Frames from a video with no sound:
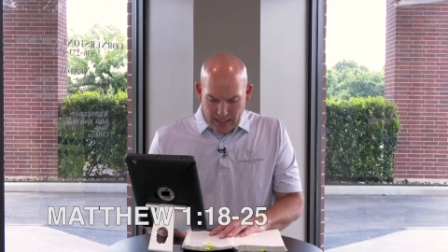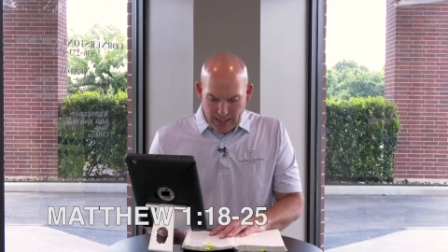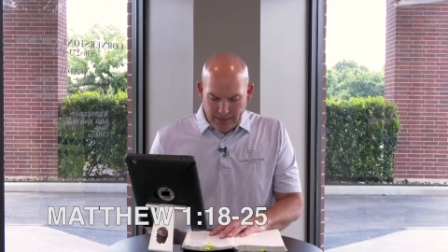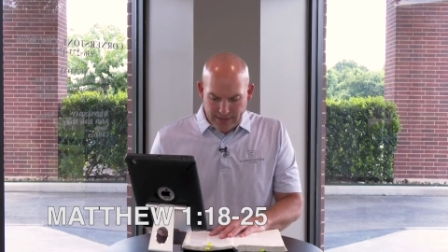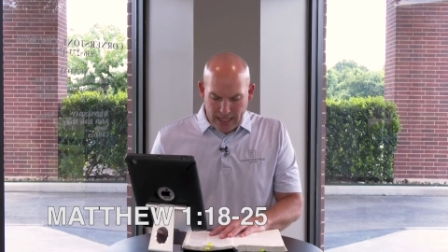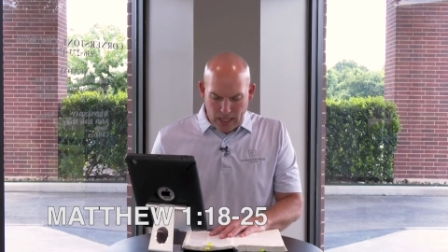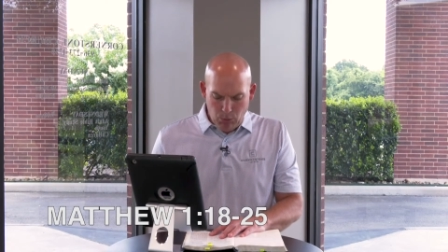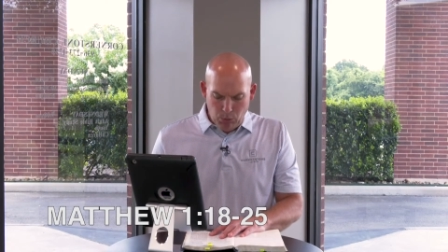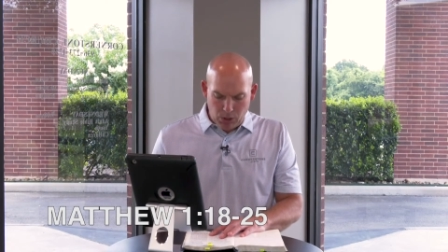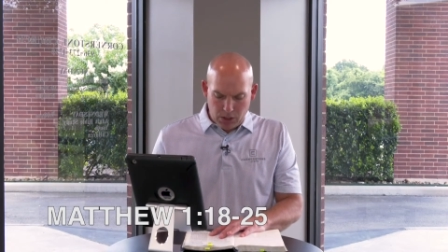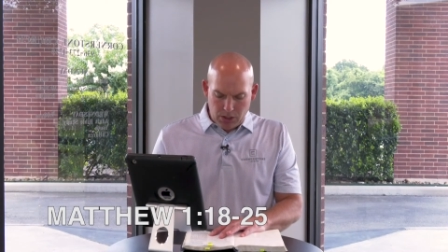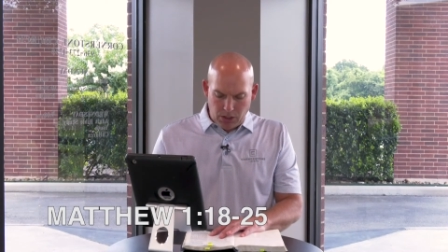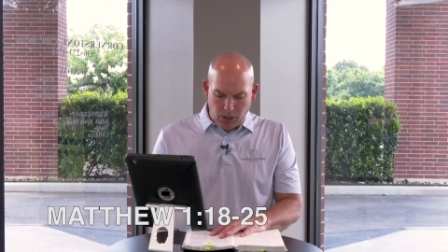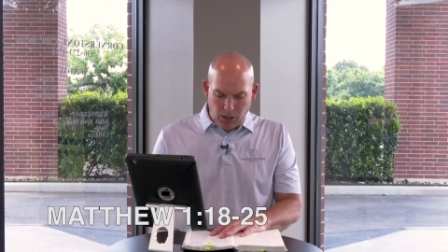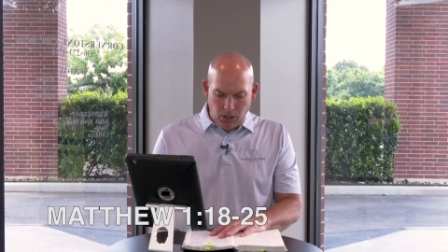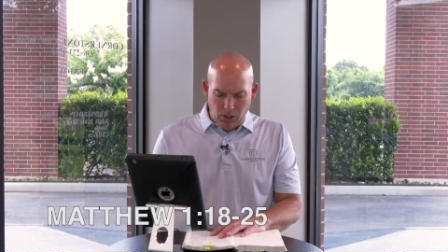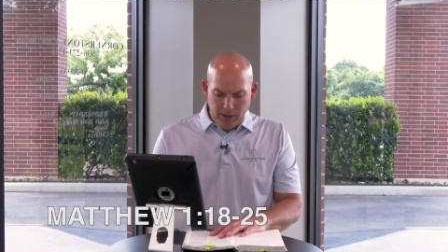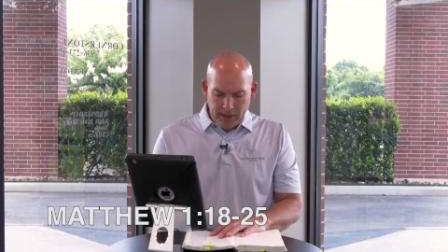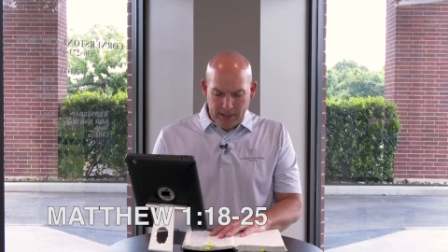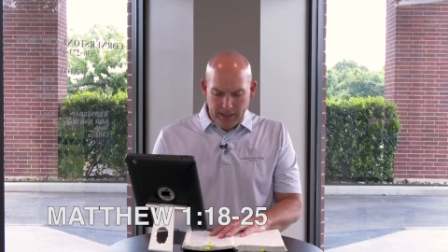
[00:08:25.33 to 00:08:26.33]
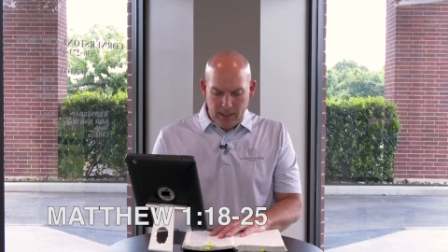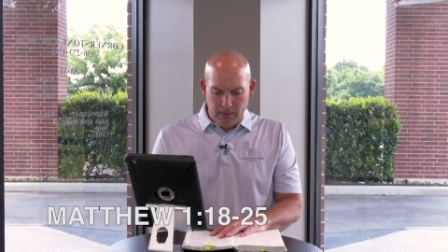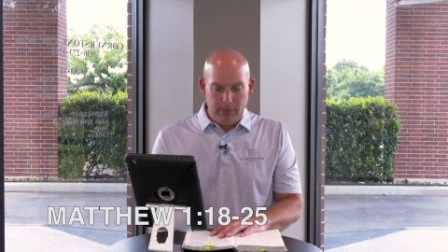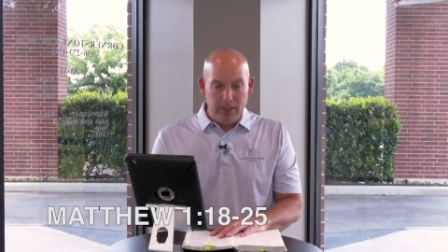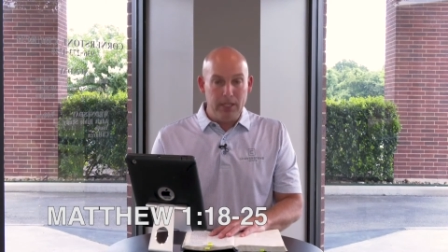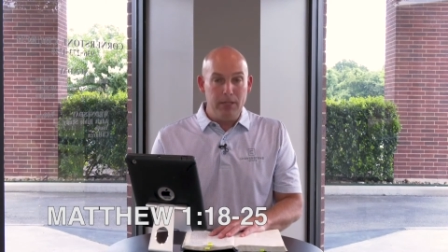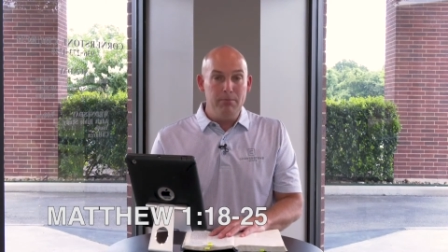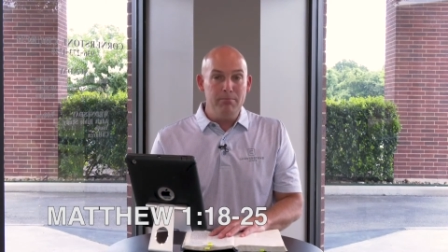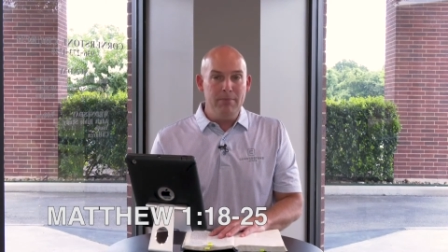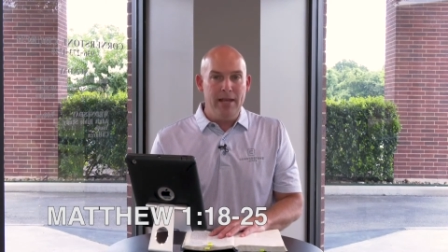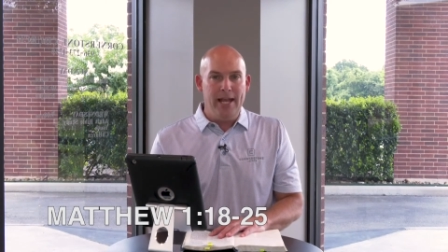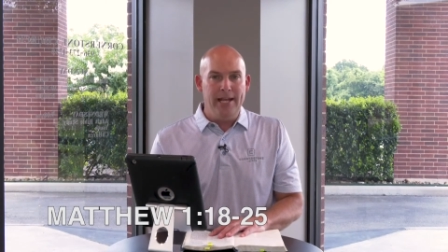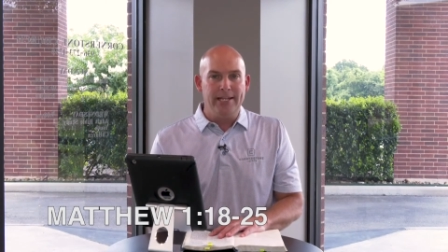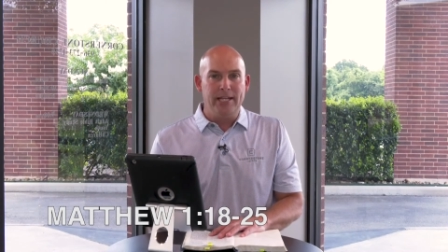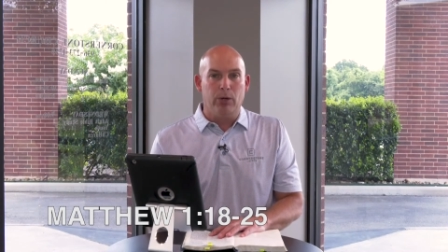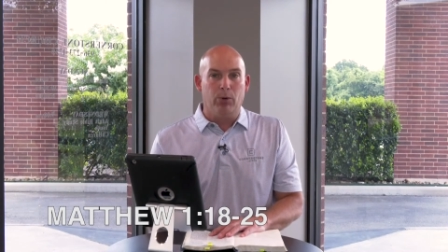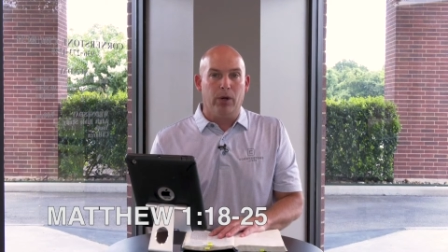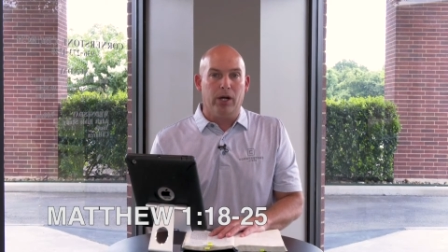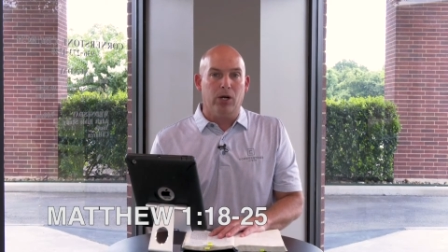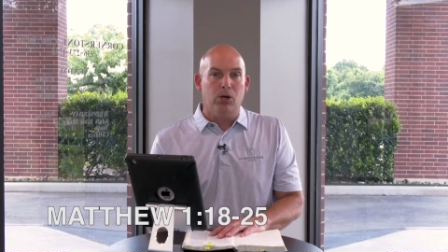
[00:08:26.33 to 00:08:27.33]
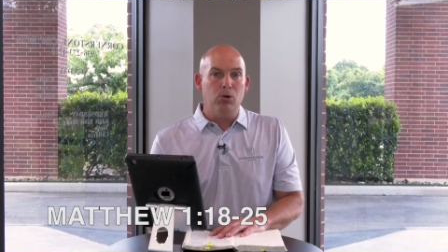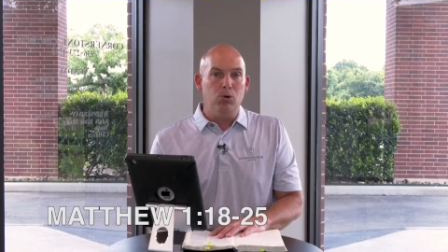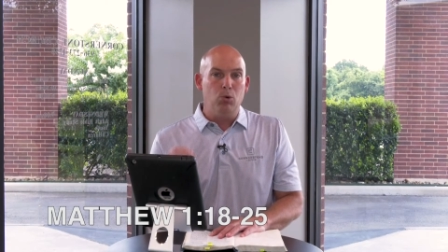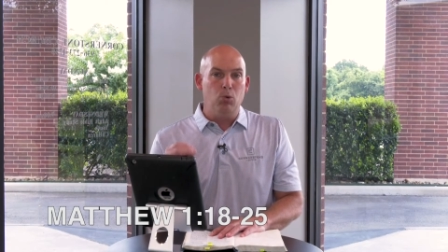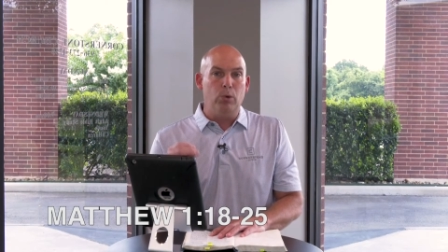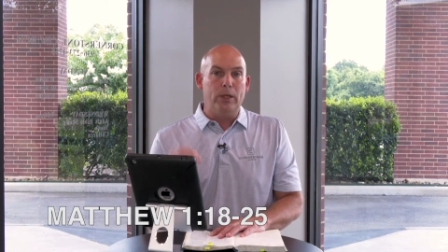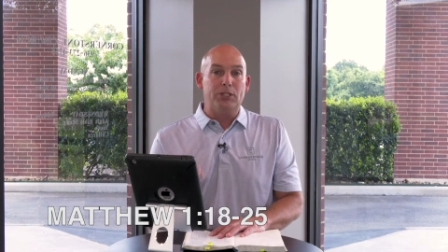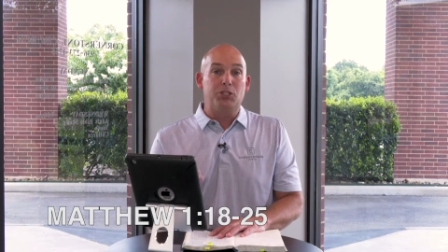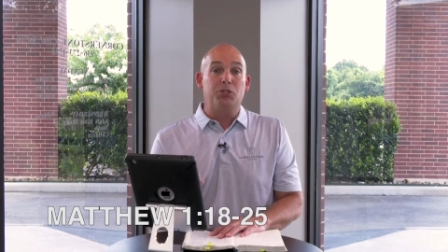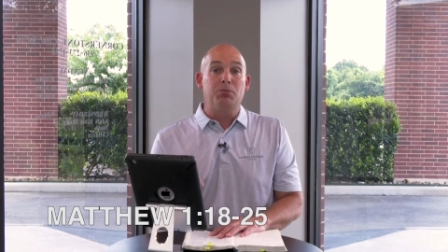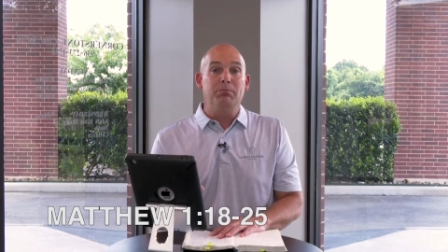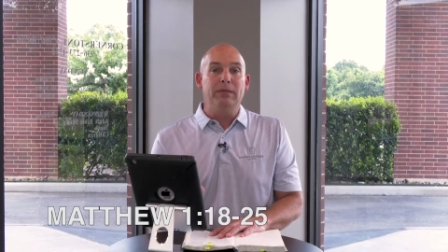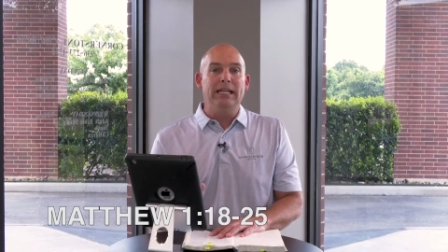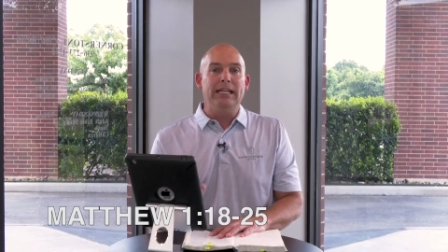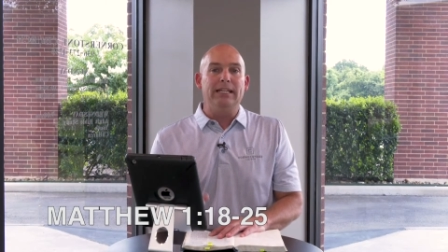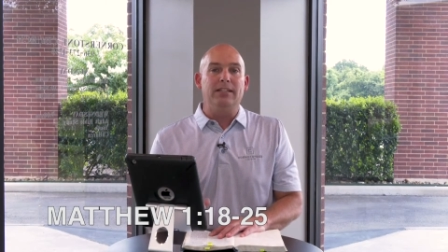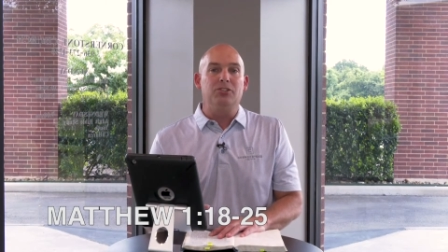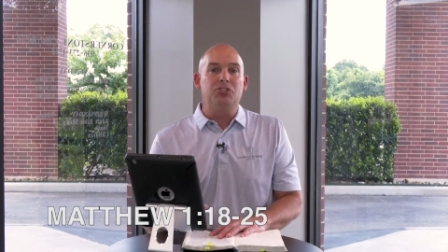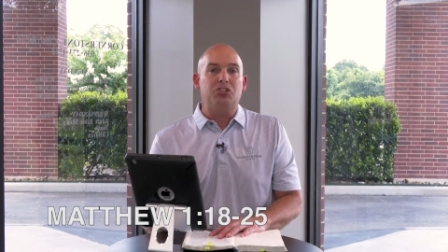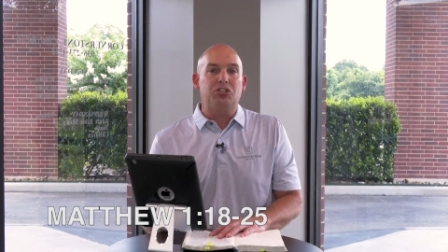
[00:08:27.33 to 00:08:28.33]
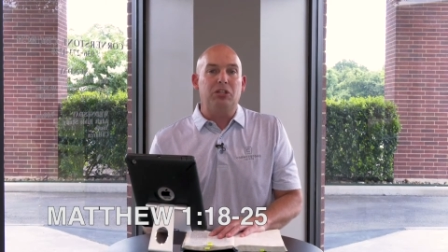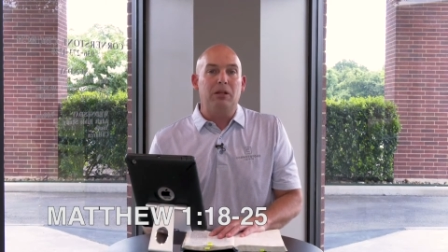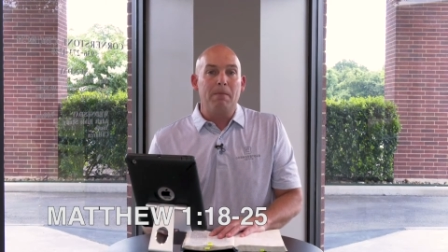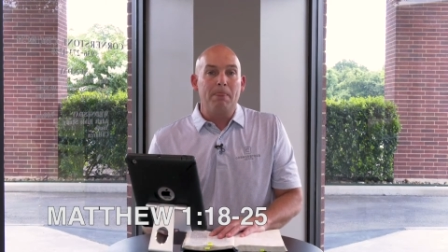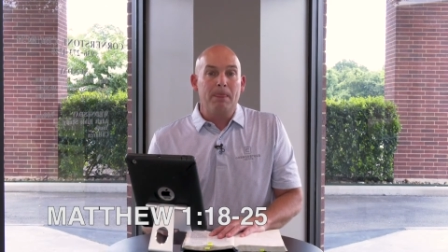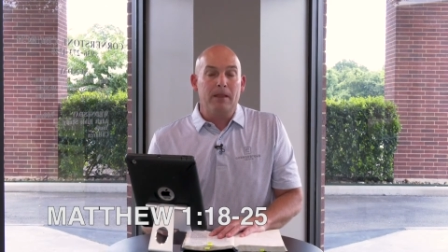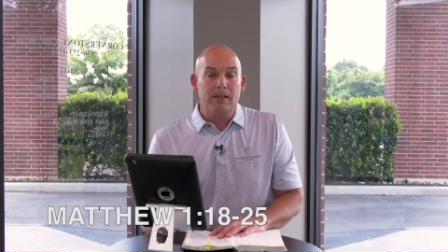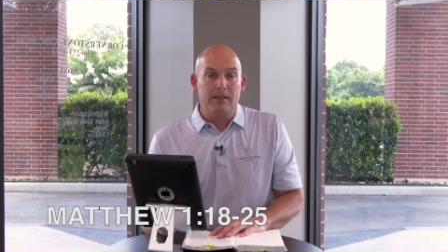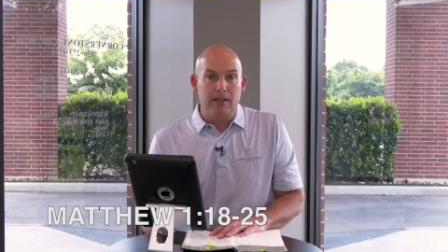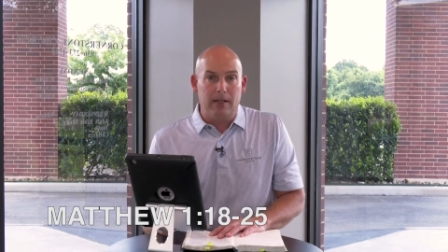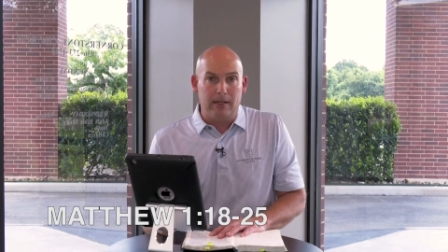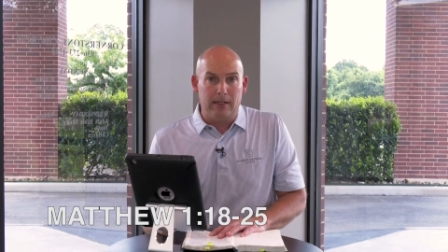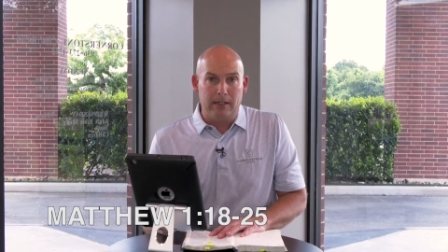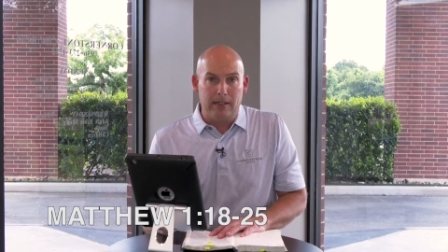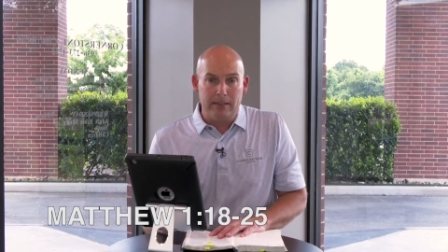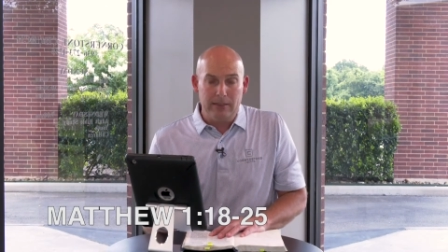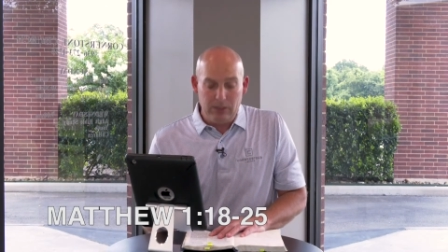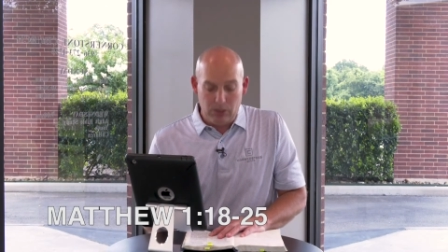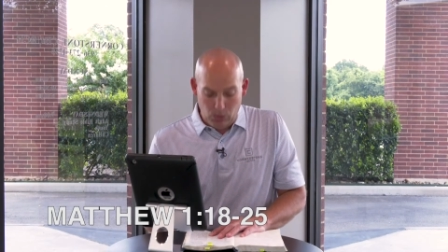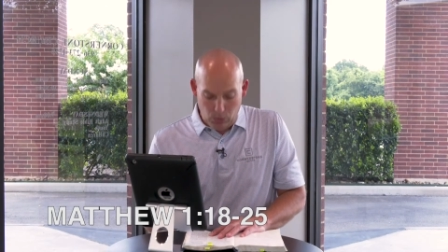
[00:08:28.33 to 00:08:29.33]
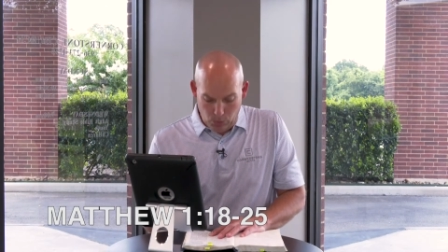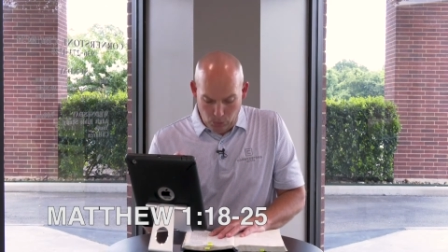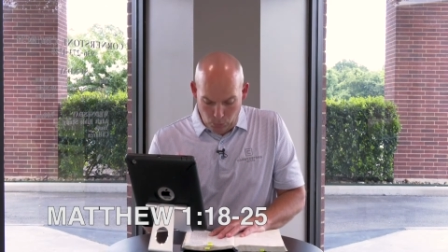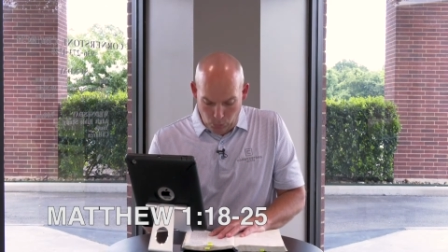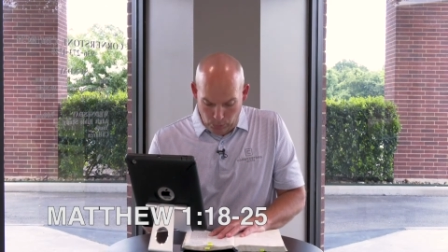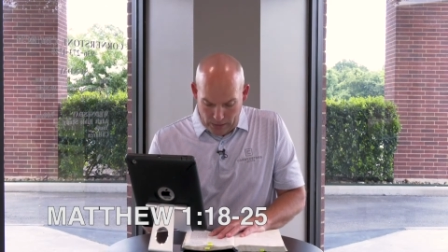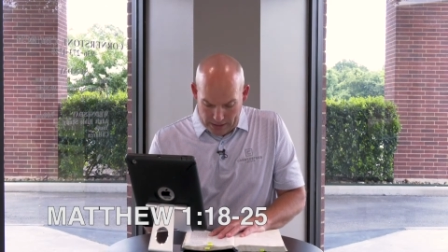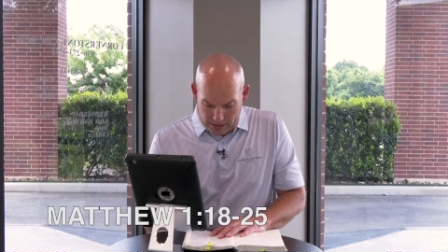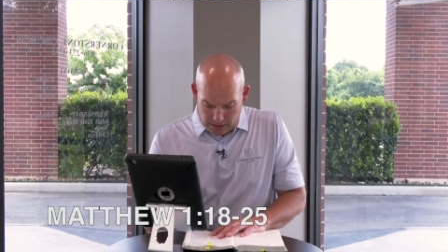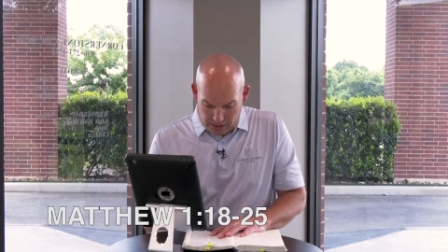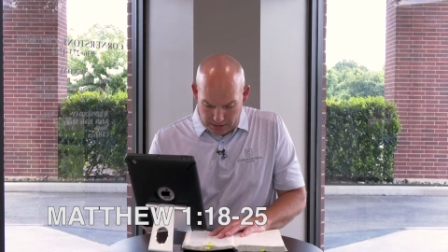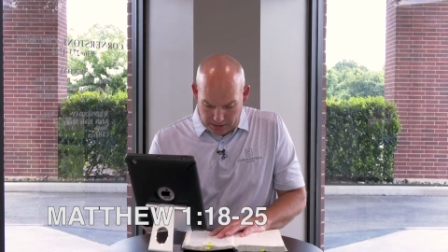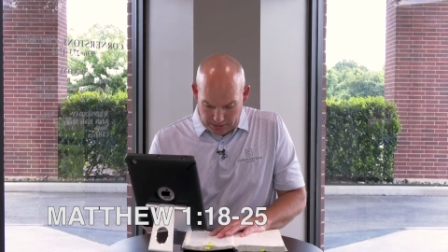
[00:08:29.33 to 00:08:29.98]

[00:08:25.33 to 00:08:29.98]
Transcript: and they will call him Emmanuel, which means God with